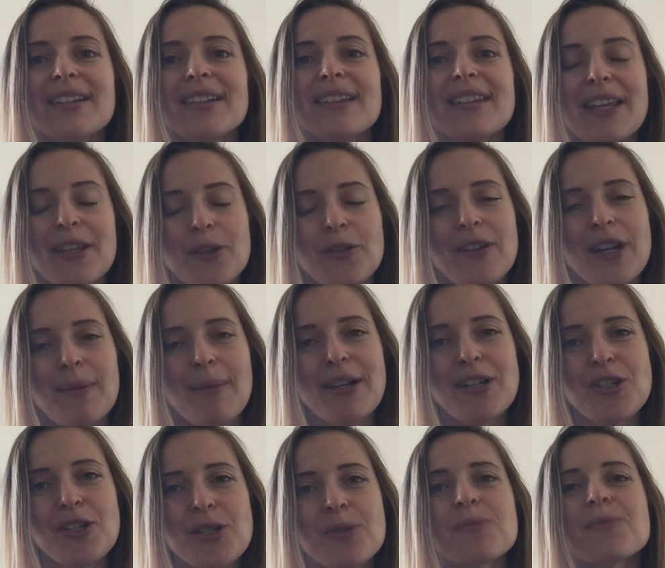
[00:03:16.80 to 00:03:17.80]
Thank you very
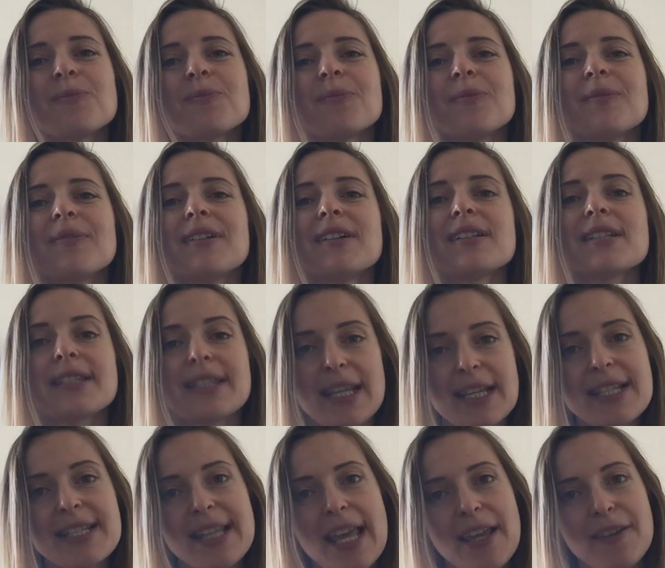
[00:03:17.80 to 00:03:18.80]
much. Stay
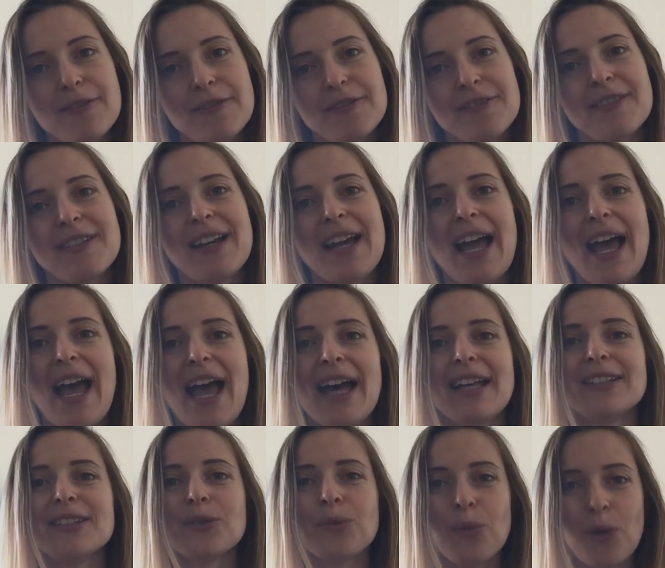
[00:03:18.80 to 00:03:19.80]
safe
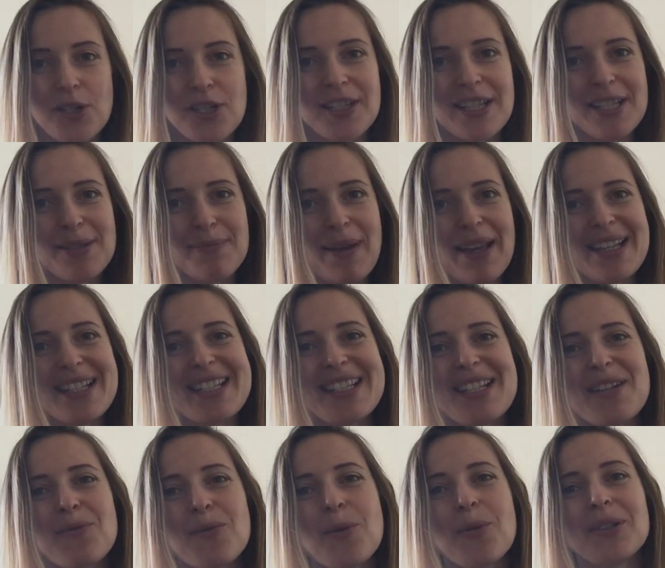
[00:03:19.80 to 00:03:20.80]
and watch the space.
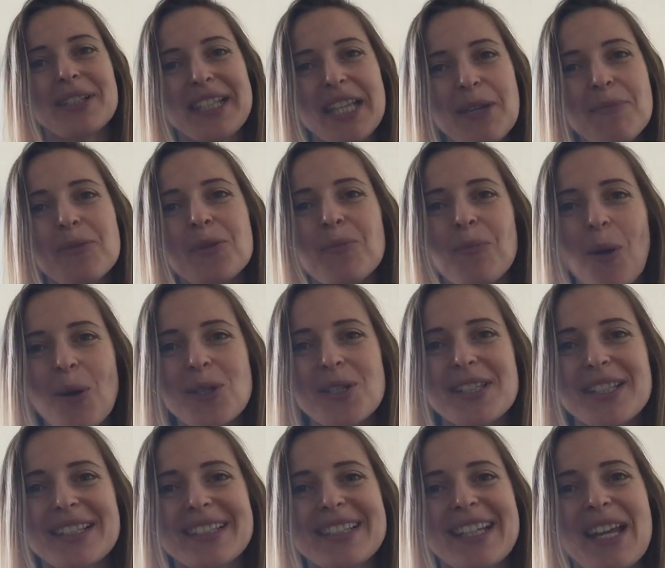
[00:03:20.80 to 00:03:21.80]
We will keep you
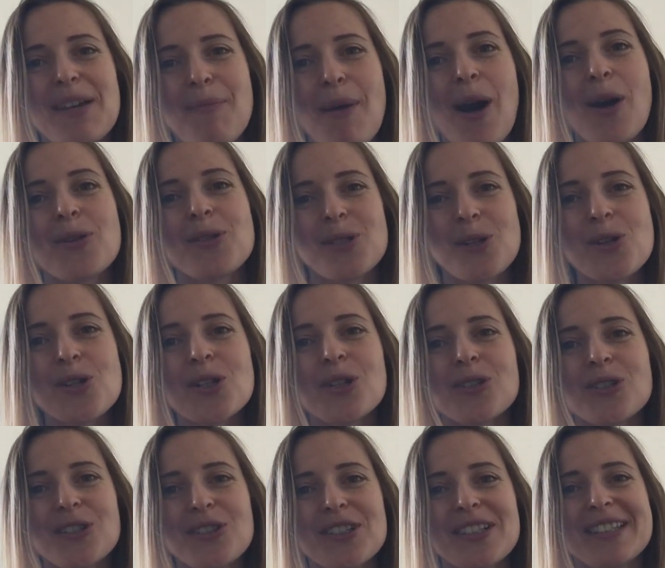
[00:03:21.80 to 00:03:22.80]
posted about social
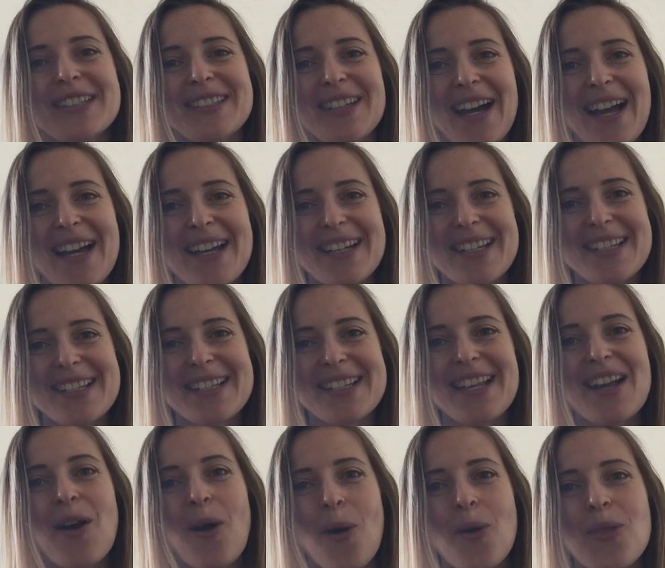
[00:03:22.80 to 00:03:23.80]
retreat diaries
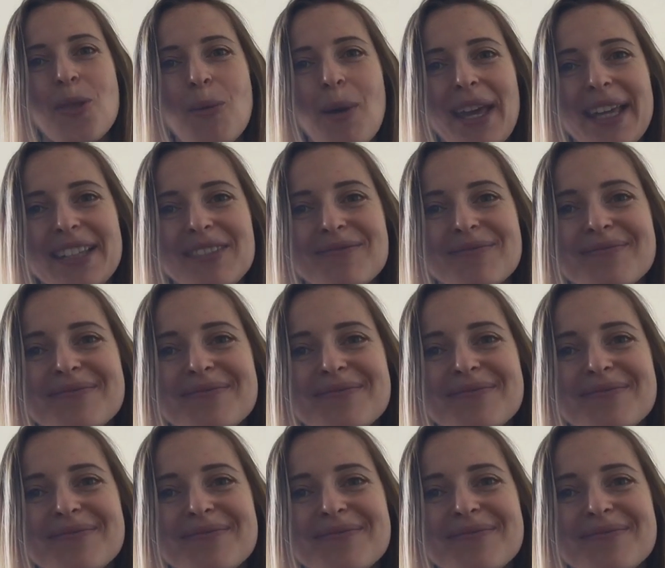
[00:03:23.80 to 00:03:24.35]
on the way.